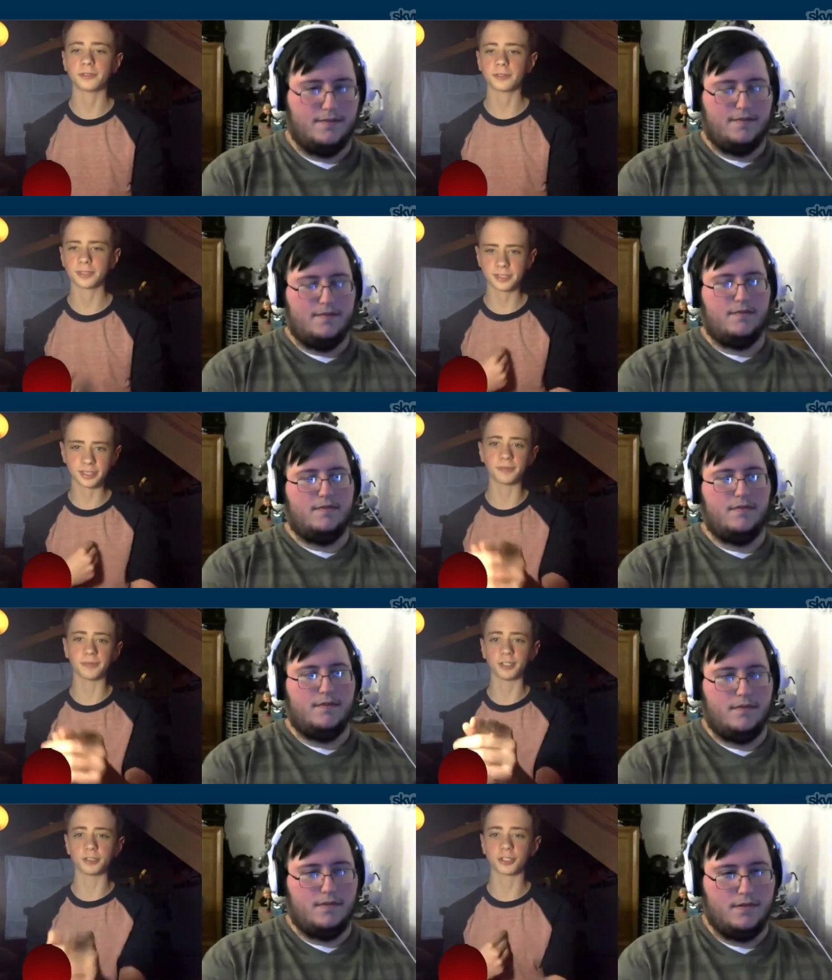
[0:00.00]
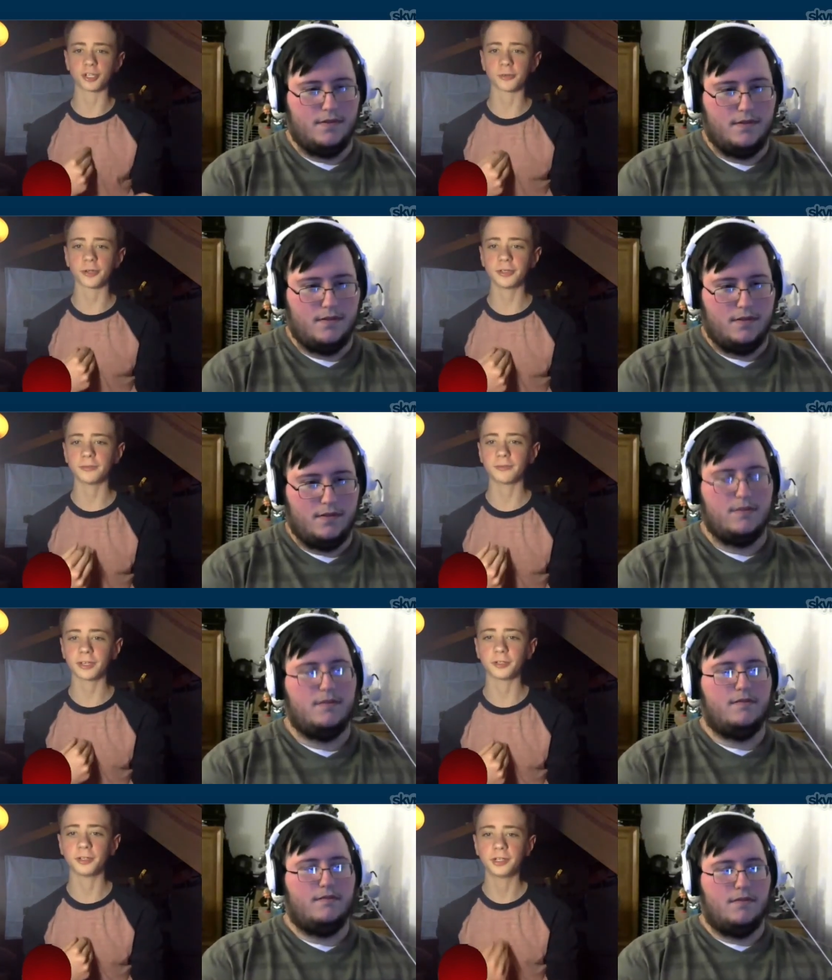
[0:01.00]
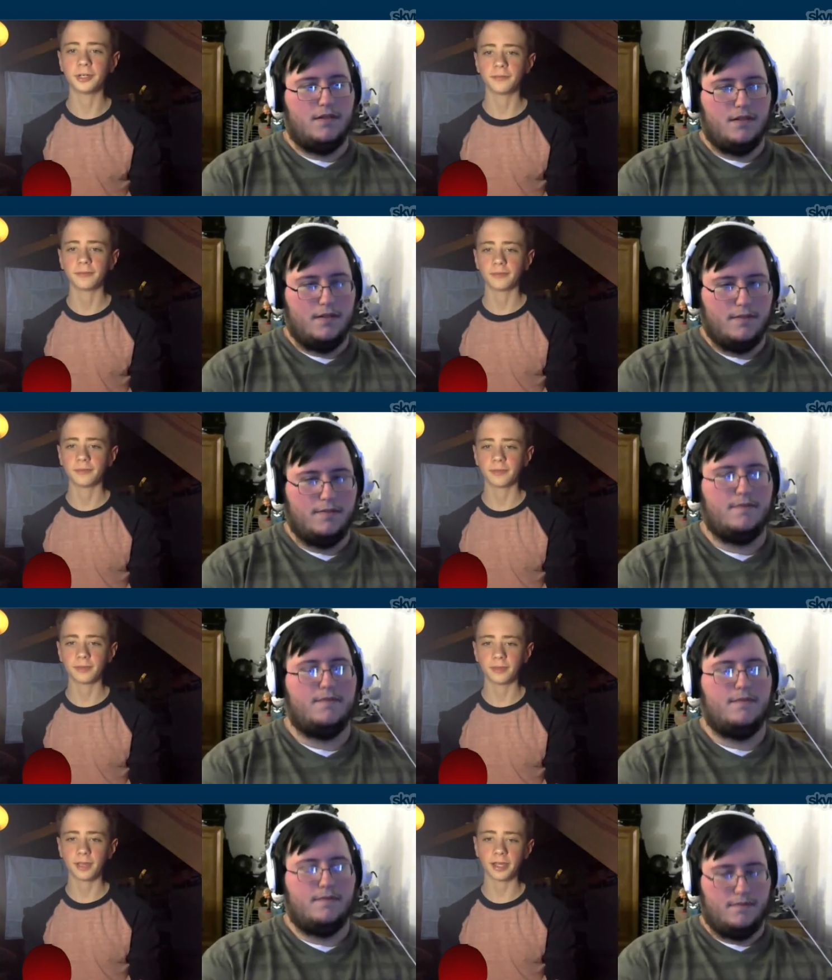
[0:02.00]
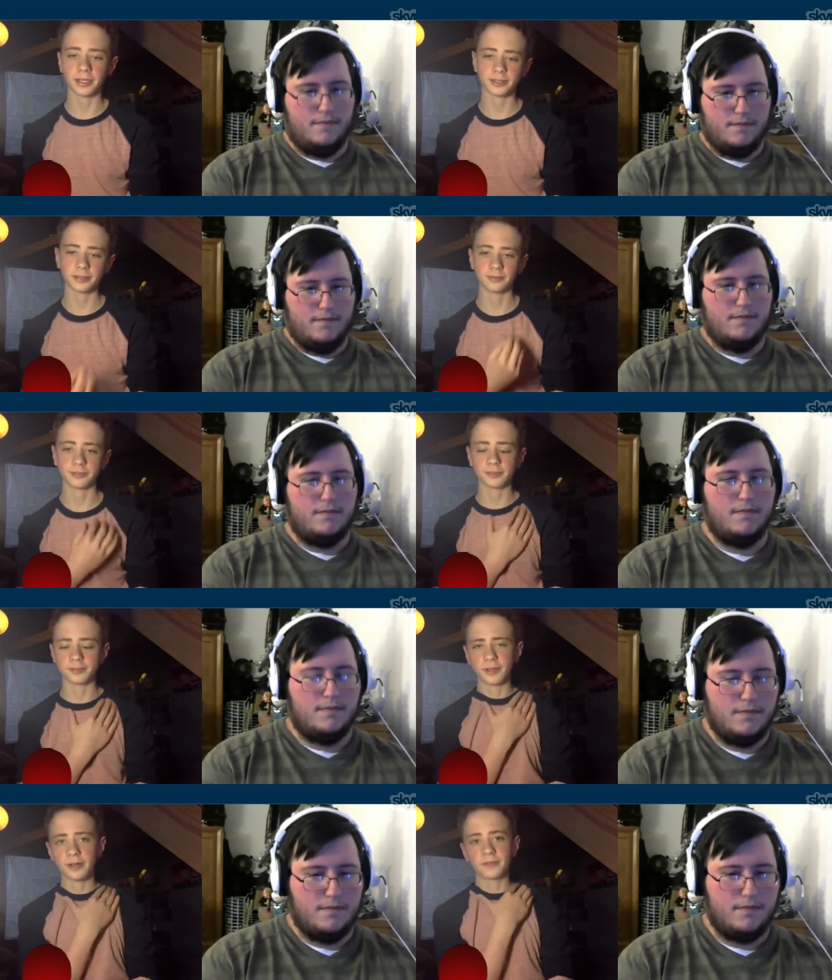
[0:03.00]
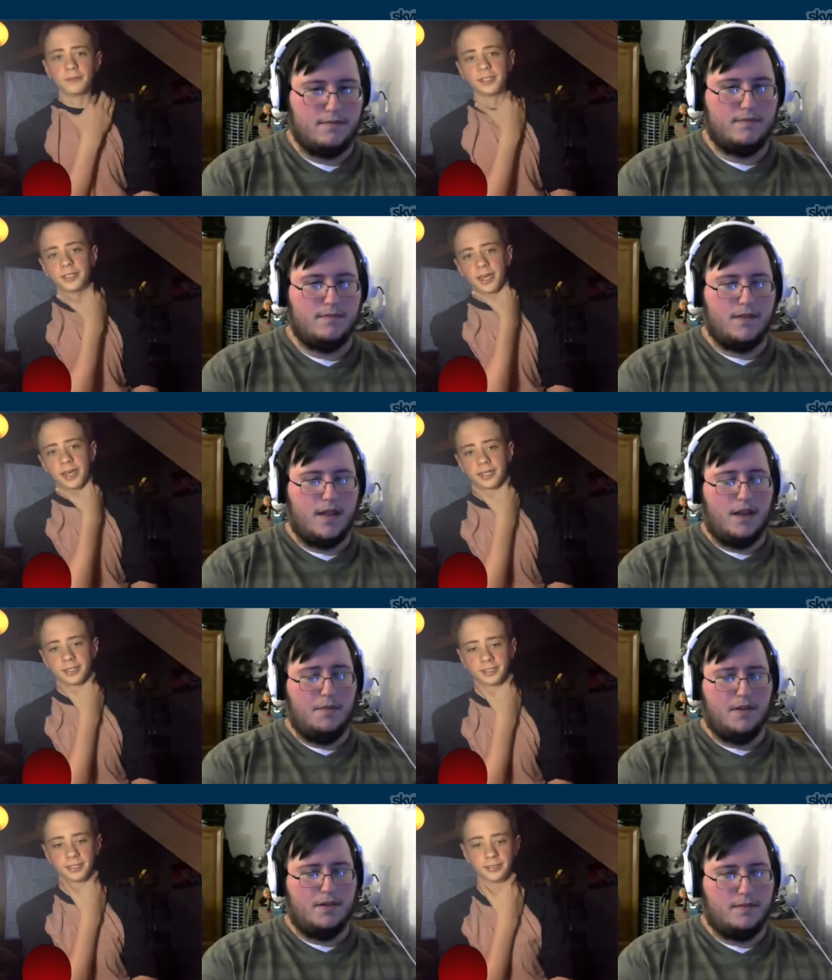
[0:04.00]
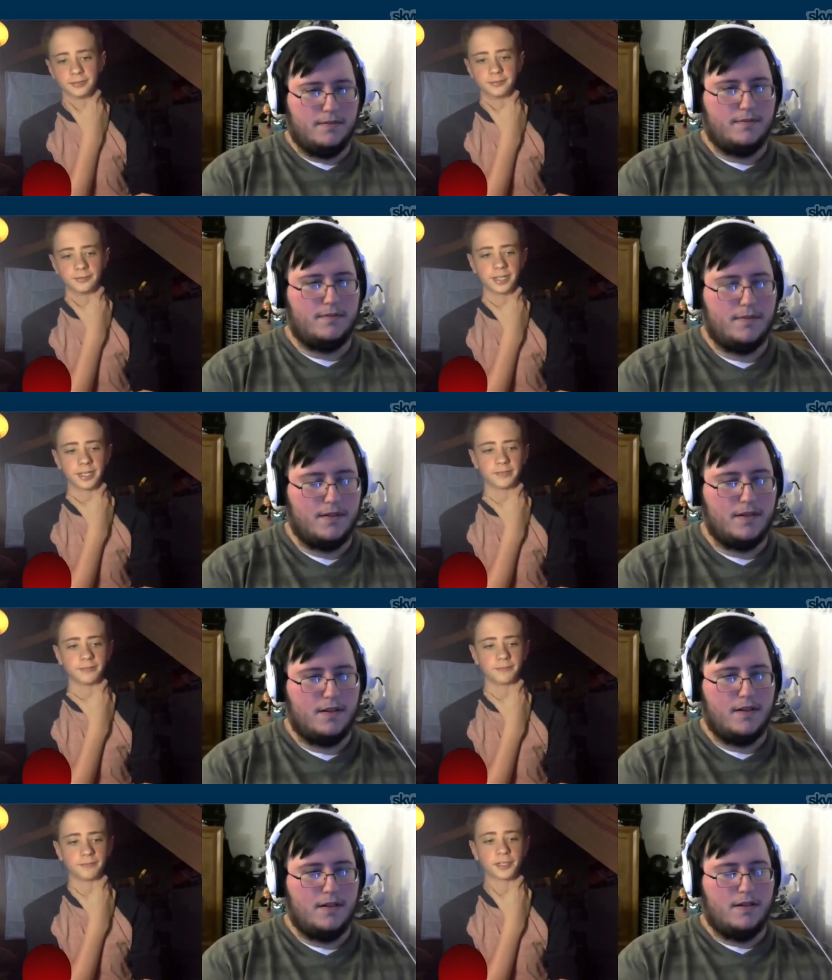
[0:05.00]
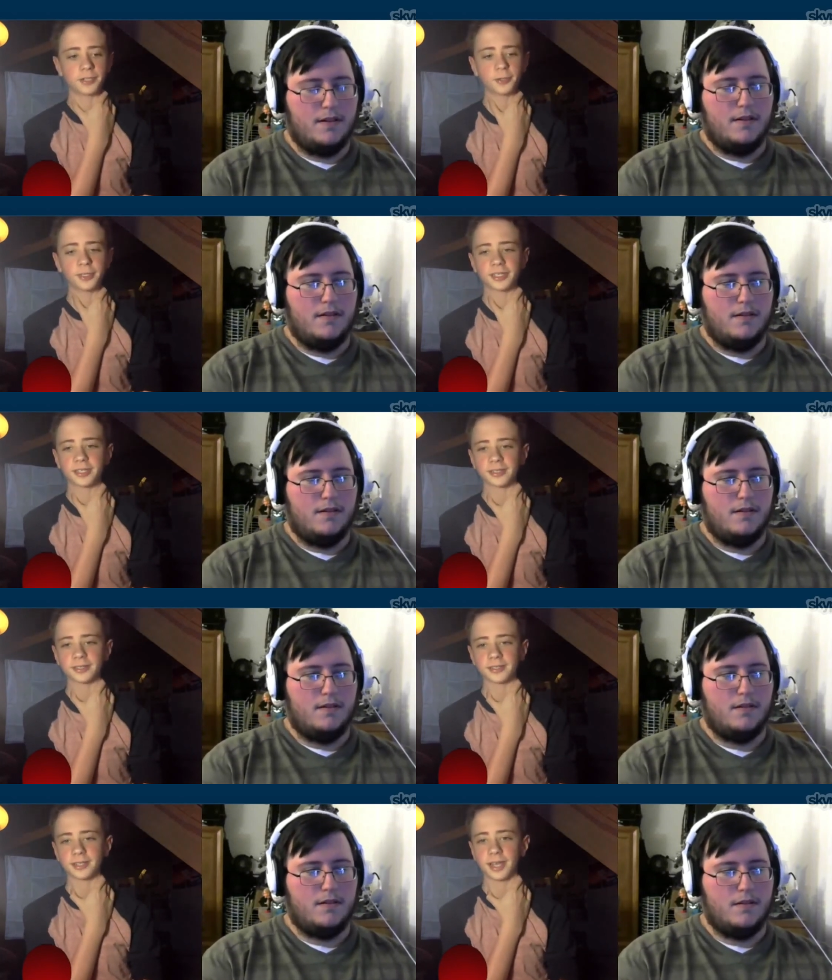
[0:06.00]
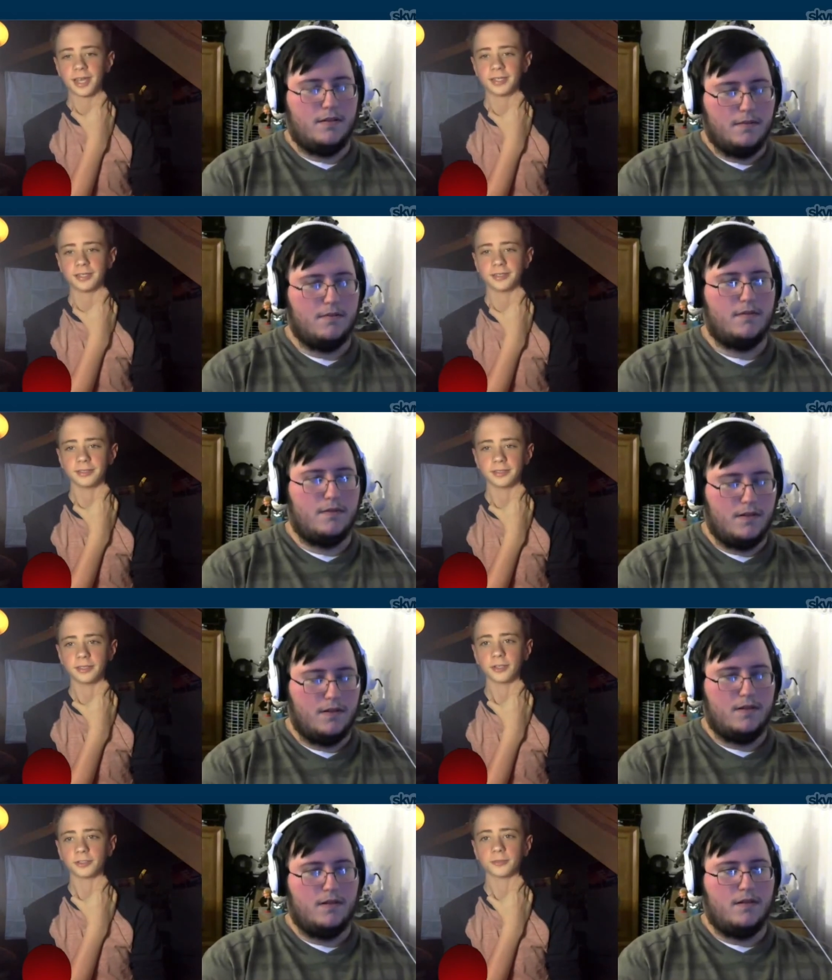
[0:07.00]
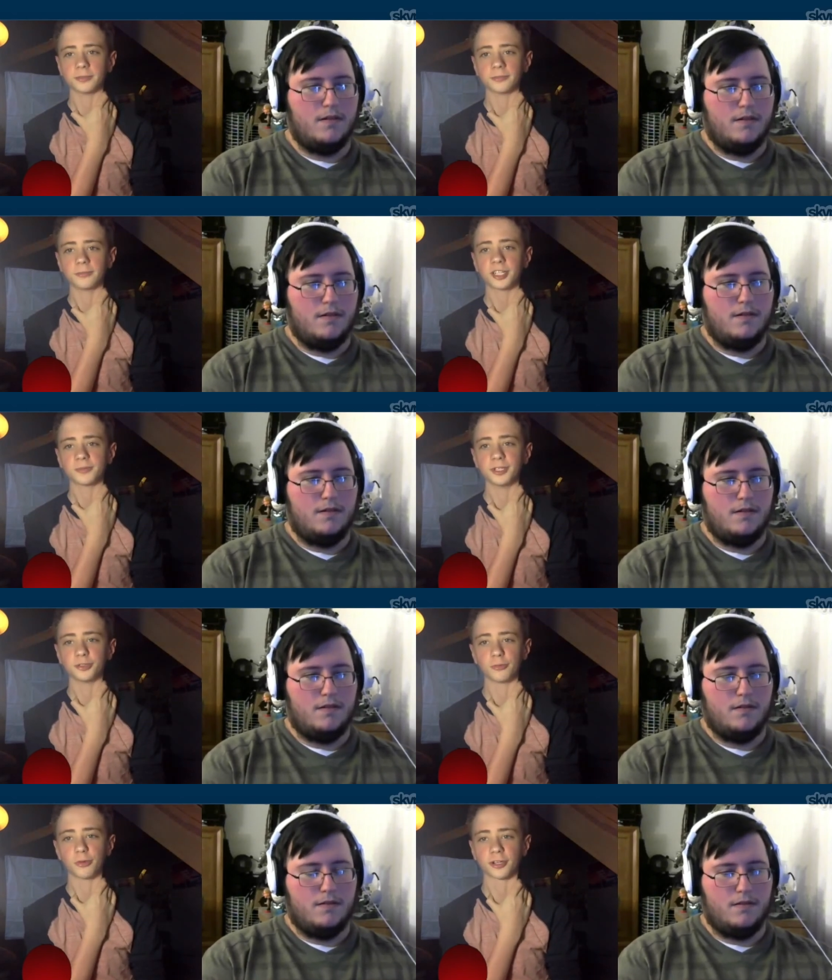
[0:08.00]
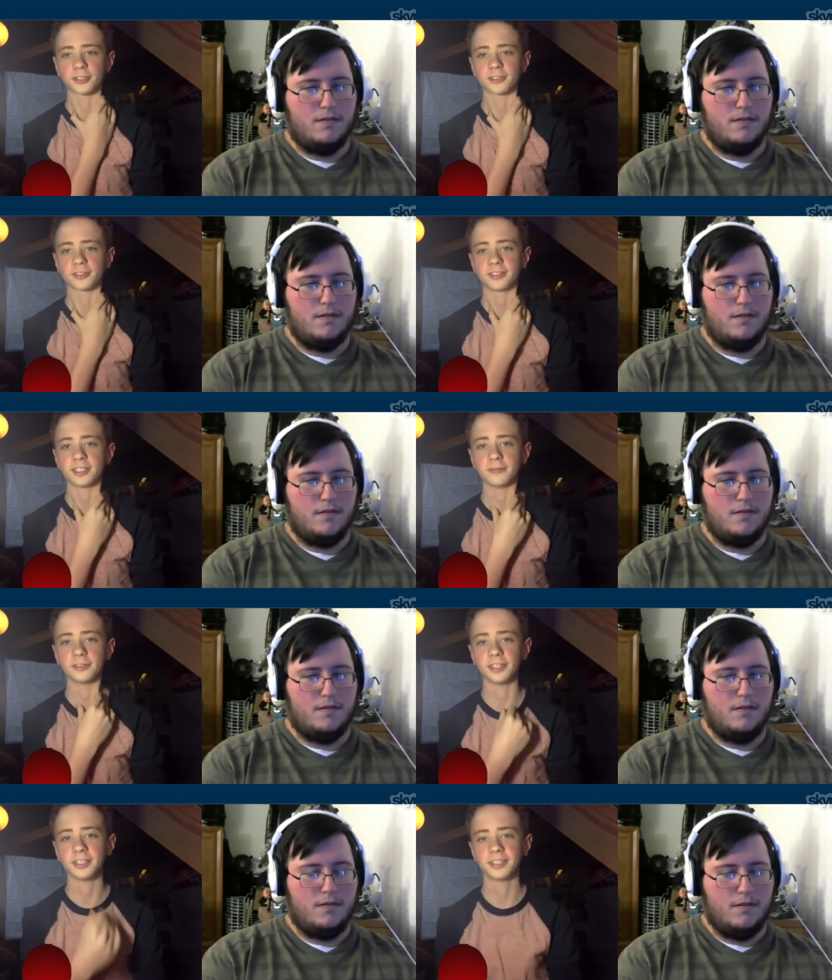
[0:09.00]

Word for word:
Speaker 1: to, because this is going to be a new channel, right, Michael? Yeah. Alright, so subscribe to me at, uh, at Piggalink and I'll have, I'll also watch me on DreamWorks T V.